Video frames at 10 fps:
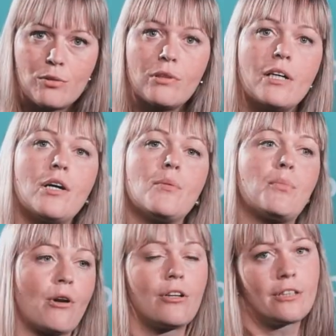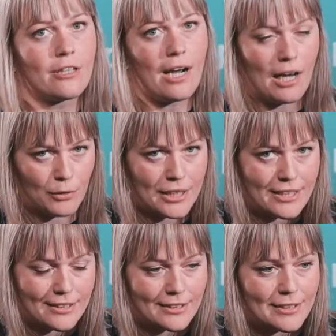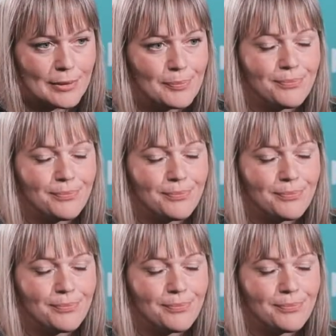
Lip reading: to a broader audience.